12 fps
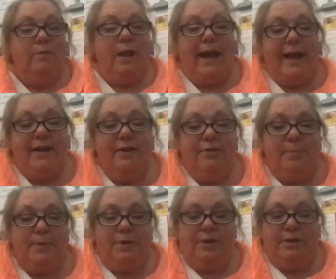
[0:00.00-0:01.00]
I go to
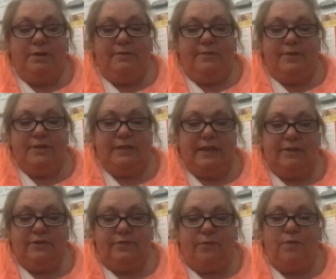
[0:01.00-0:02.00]
Purdue University.
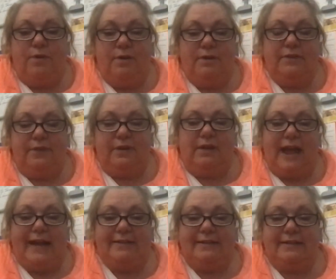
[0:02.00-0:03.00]
There's four different
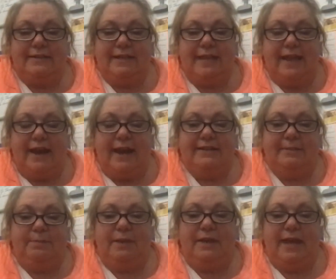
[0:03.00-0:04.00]
classes that I
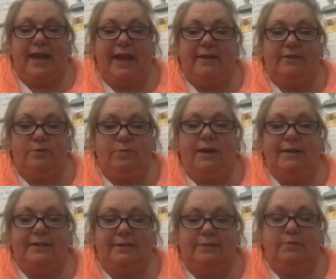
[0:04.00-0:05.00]
speak at
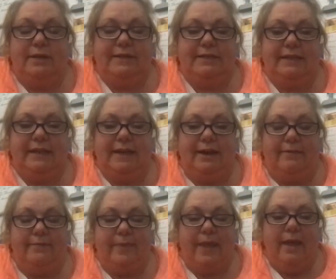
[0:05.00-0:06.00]
twice twice a year
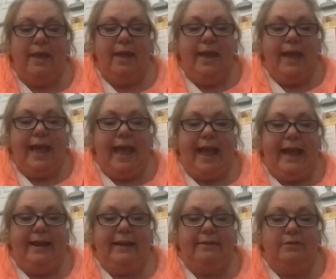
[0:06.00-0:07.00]

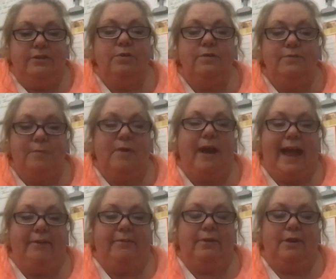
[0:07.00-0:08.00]
and two of them are
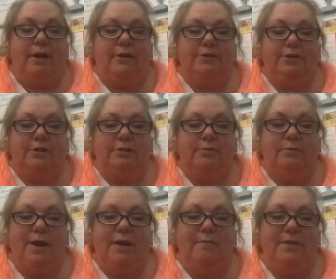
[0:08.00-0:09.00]
agriculture
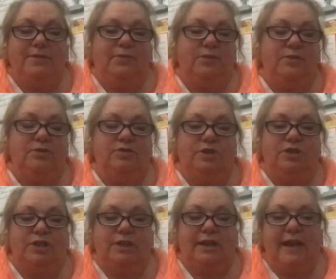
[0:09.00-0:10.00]
one of them is food
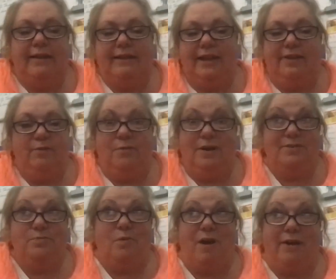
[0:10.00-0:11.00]
nutrition and the other one
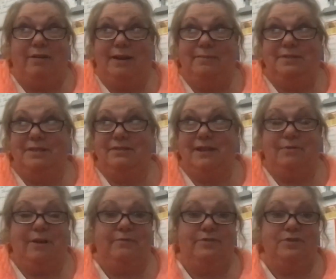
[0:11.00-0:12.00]
is water i'm still not
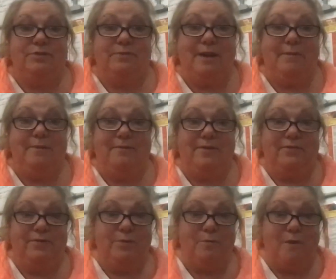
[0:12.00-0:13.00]
quite for sure why i'm over there
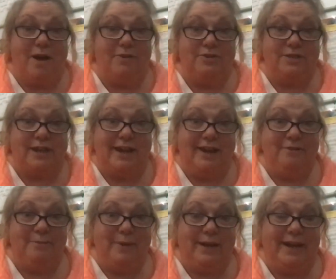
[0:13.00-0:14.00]
for the water side of
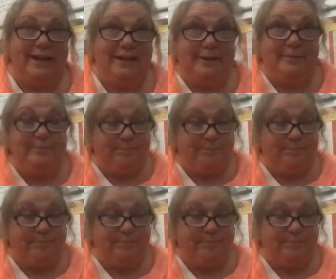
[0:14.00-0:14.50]
it but i do